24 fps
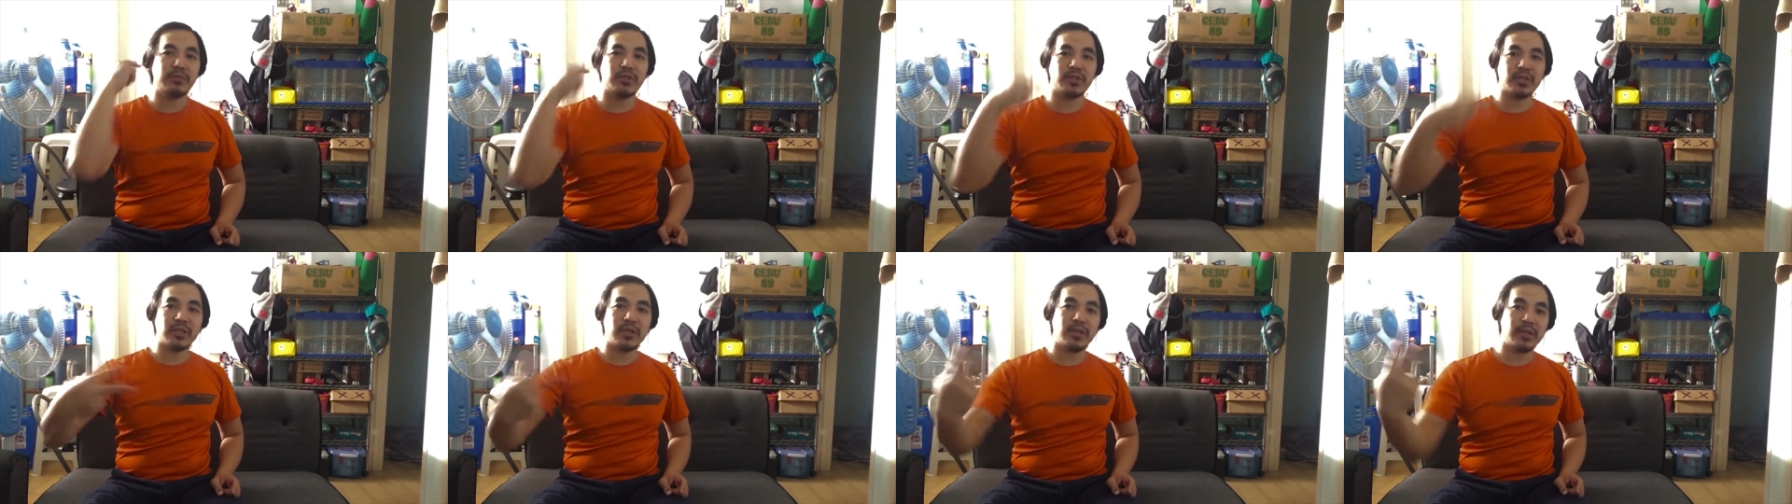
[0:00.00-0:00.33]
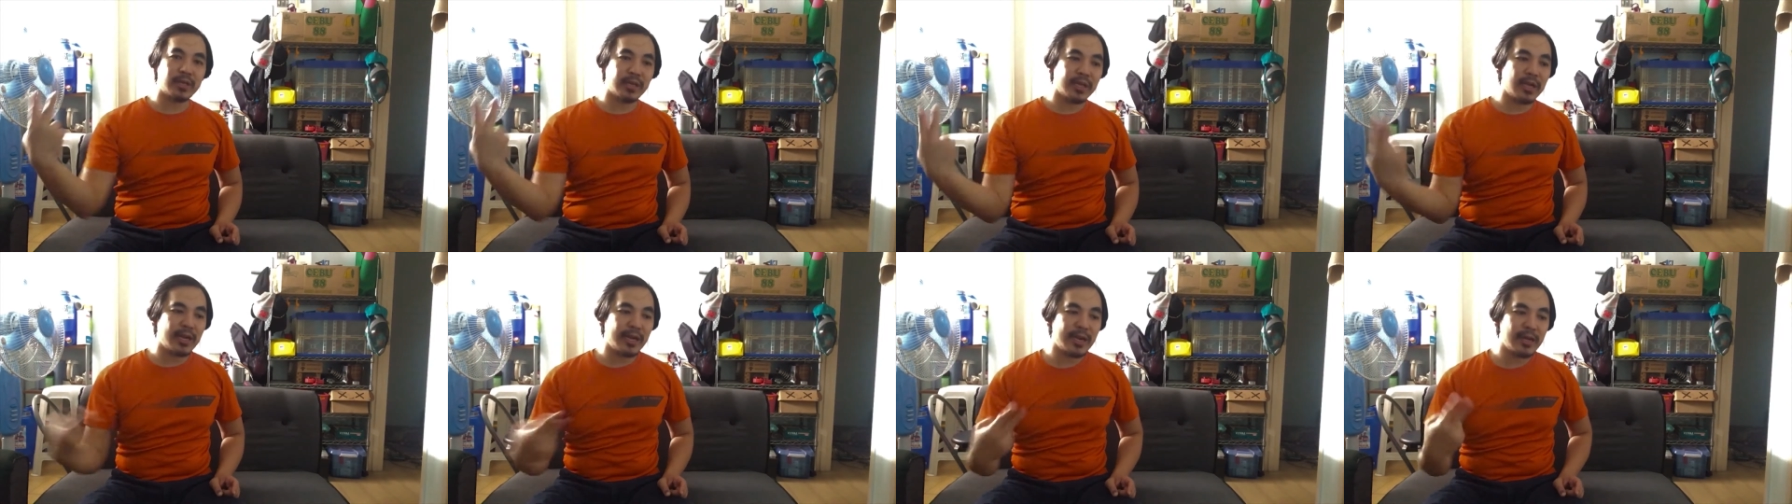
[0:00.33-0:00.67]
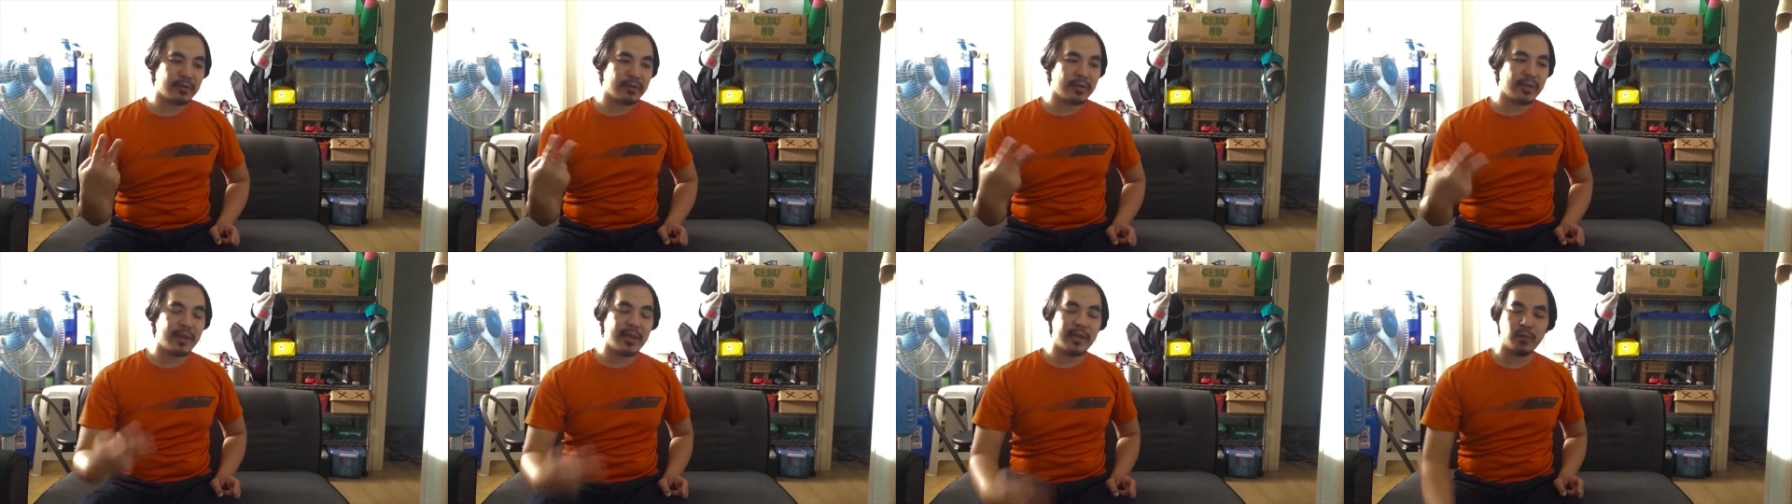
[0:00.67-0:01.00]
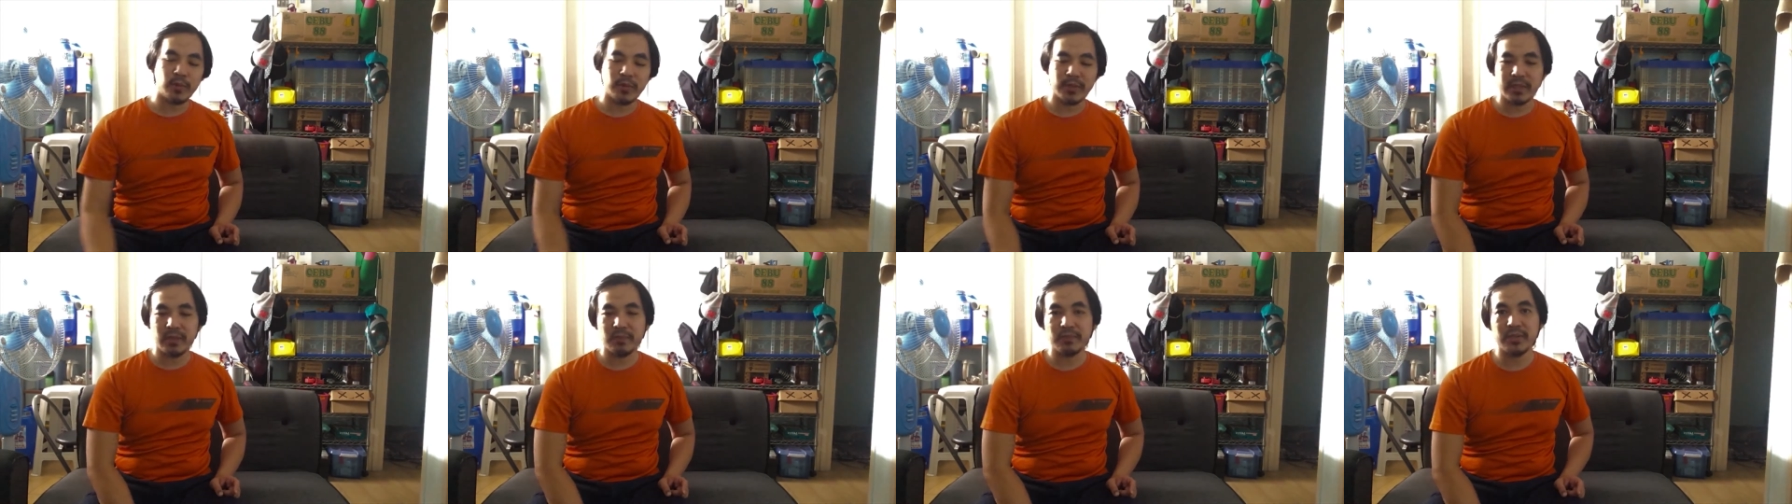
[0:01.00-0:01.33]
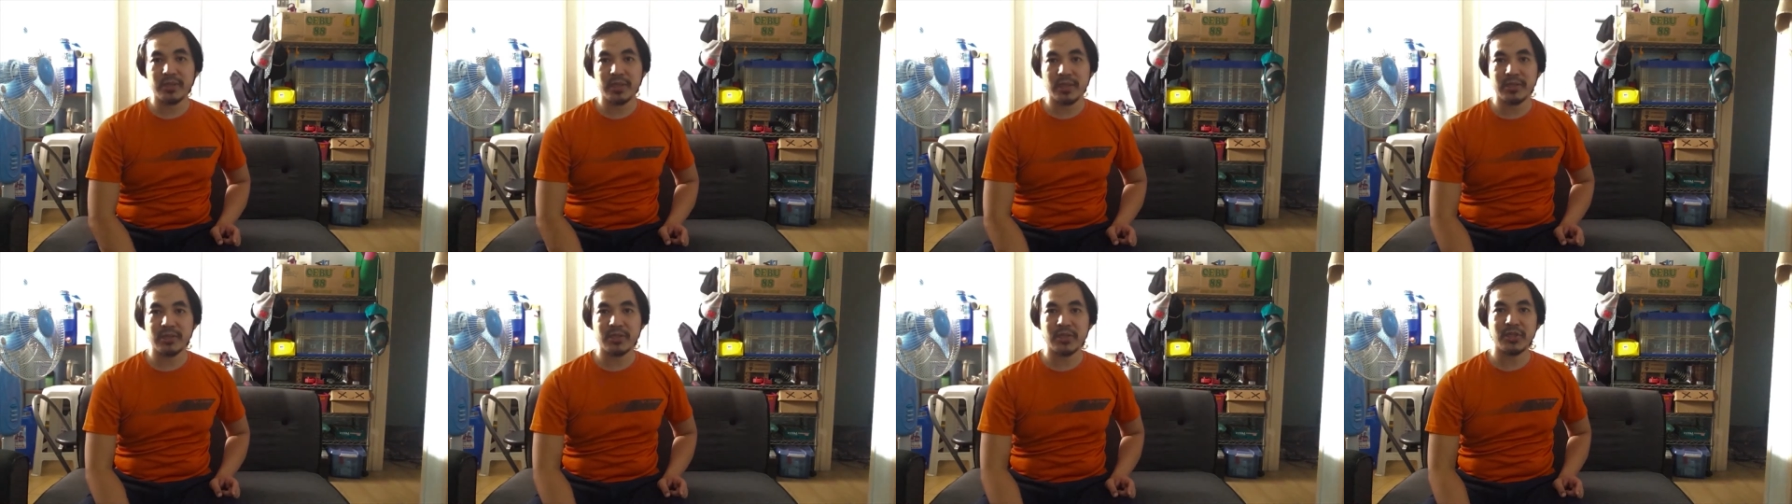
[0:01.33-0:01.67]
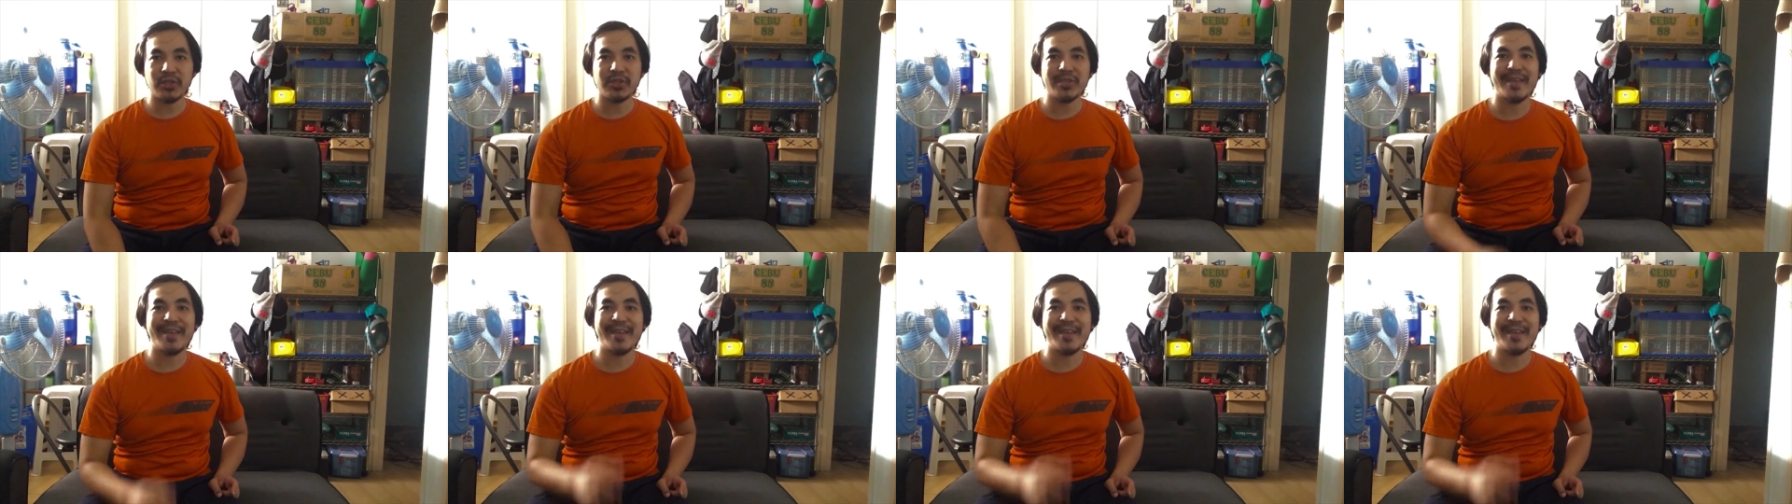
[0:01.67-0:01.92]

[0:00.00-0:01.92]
just gonna cut out the net with some scissors,